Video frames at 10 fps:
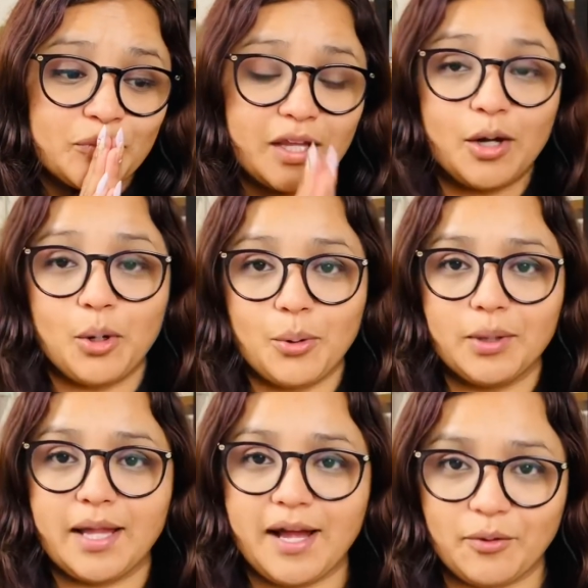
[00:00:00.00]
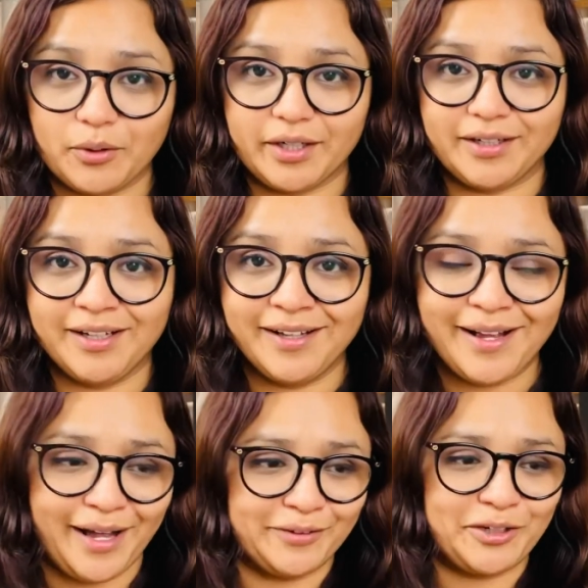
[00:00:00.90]
a whole hour
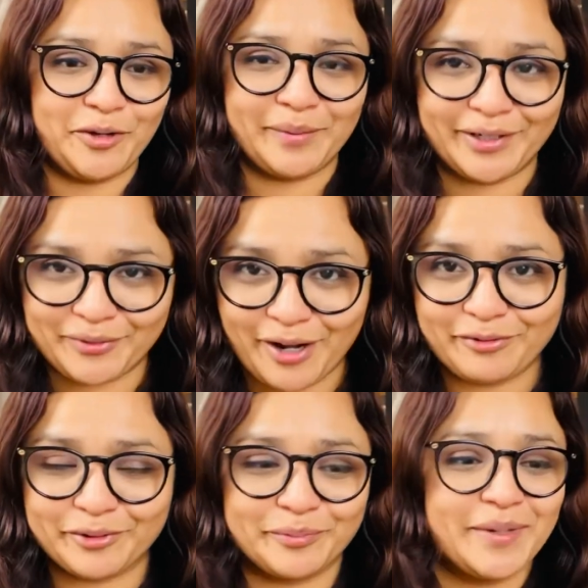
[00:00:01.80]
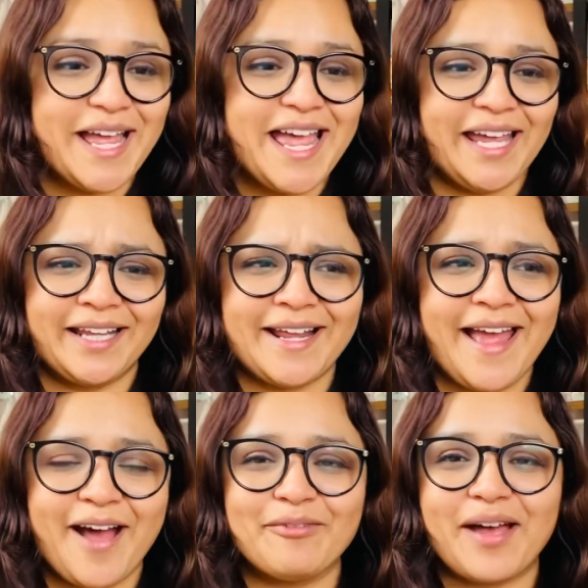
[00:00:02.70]
around my craft room and I
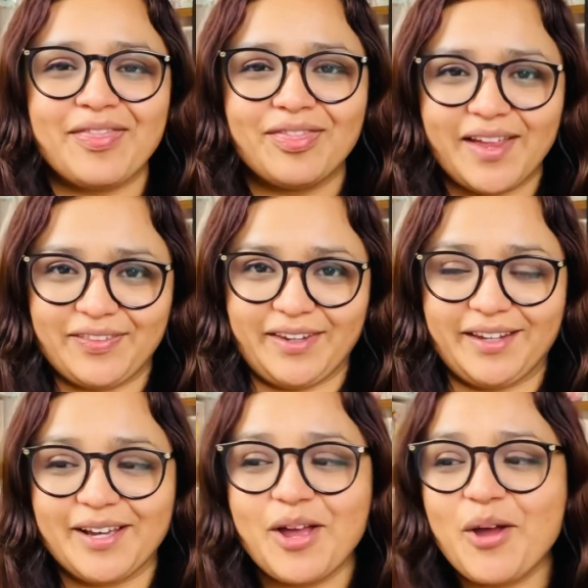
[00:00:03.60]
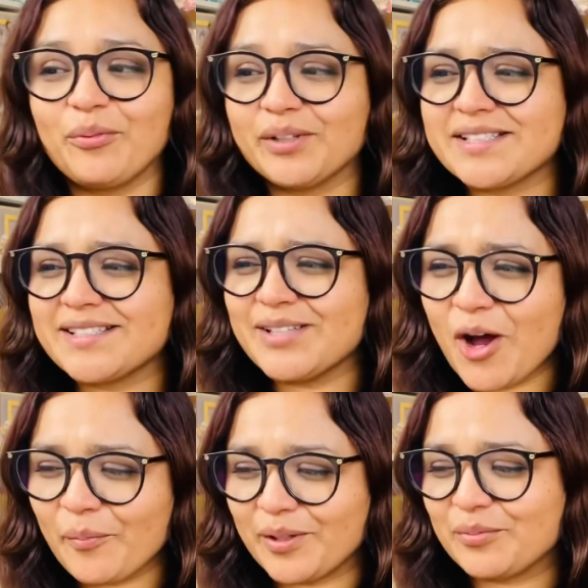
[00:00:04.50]
have nothing with
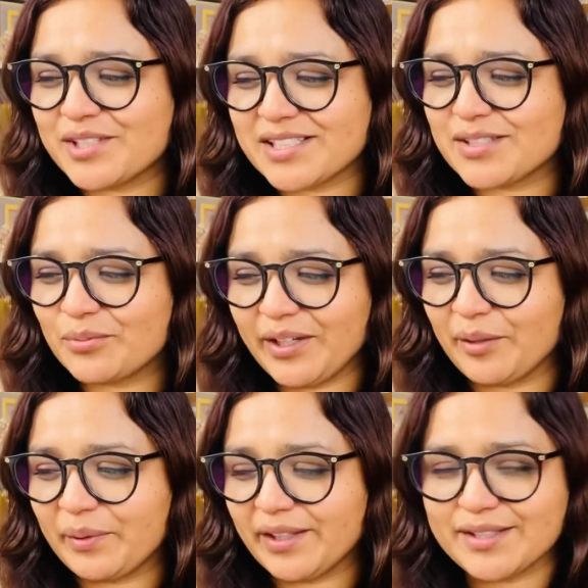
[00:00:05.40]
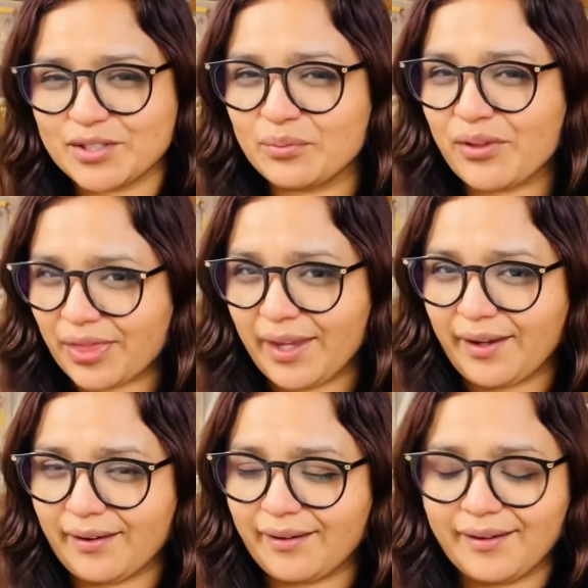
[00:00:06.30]
snowmen, which is weird because you would
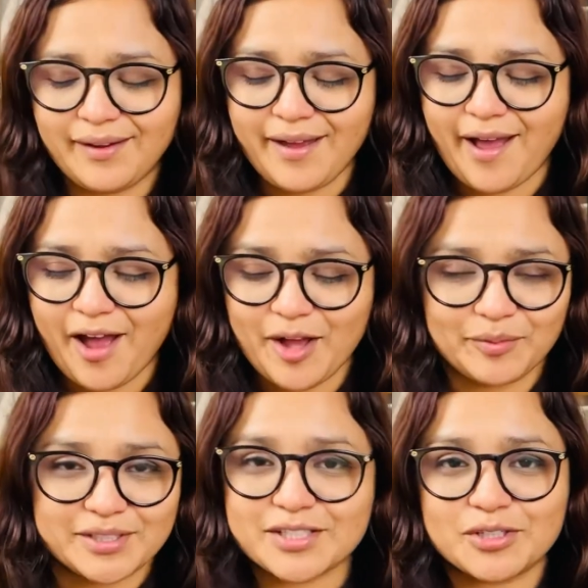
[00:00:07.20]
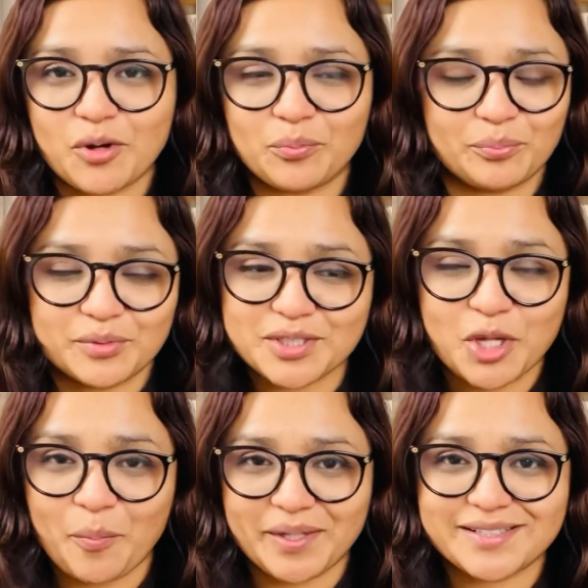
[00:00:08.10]
think there's no
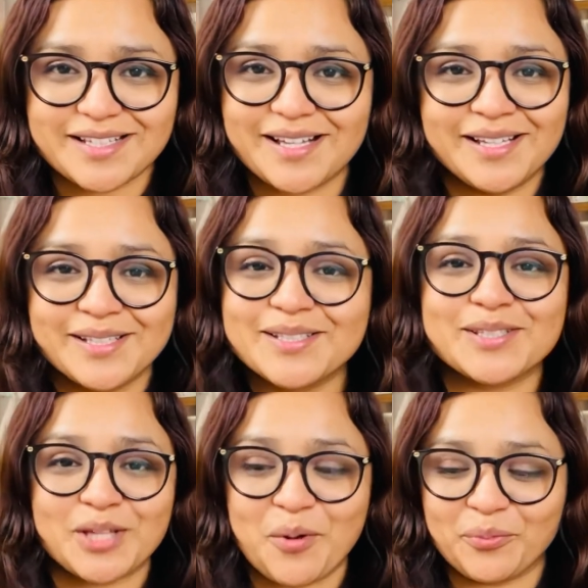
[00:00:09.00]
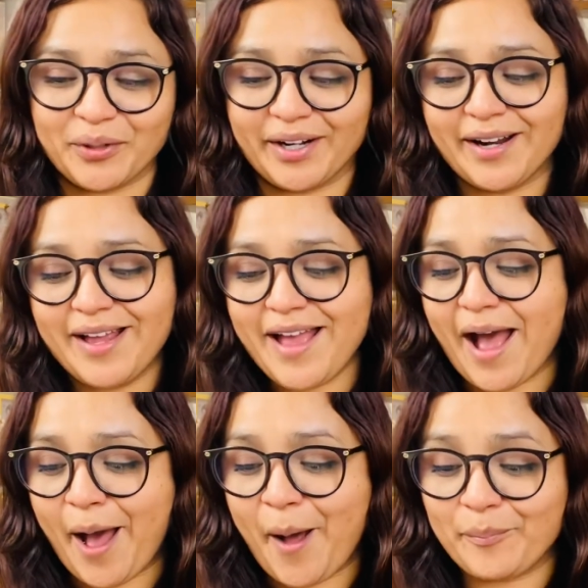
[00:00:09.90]
snowmen somewhere,
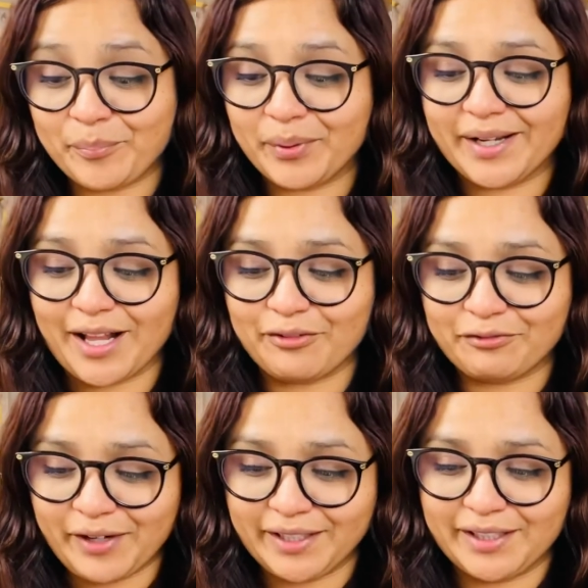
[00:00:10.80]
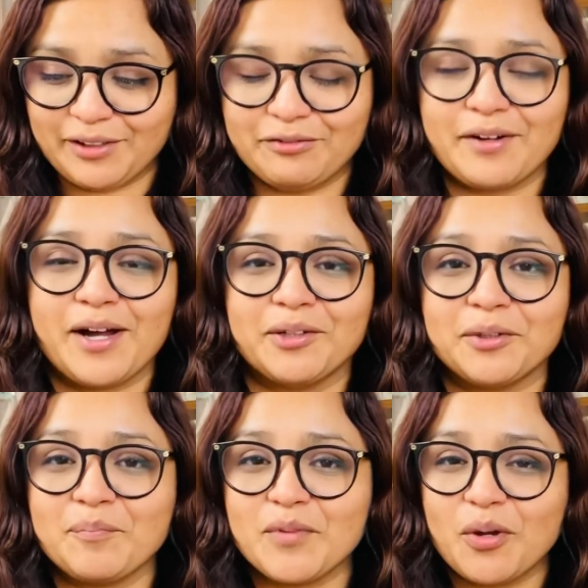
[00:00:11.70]
but I finally found
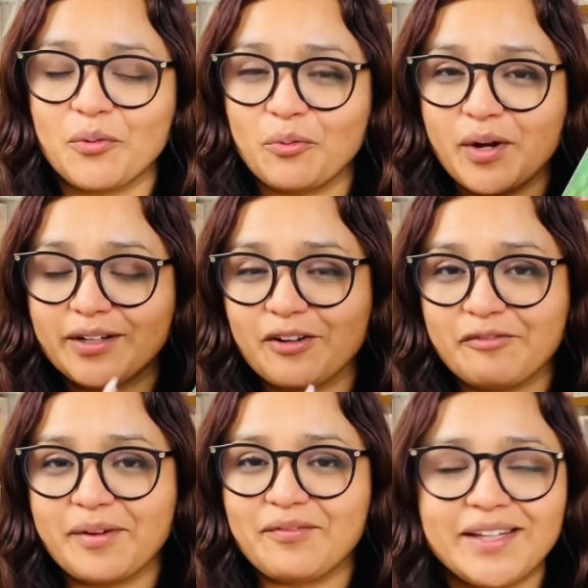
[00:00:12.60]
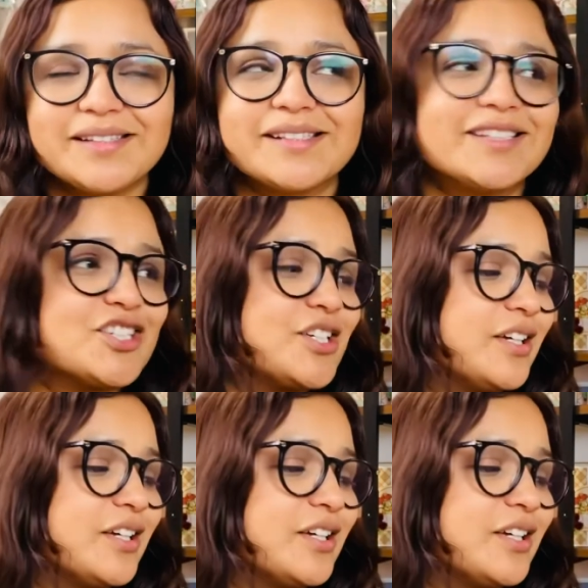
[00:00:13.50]
one of my vintage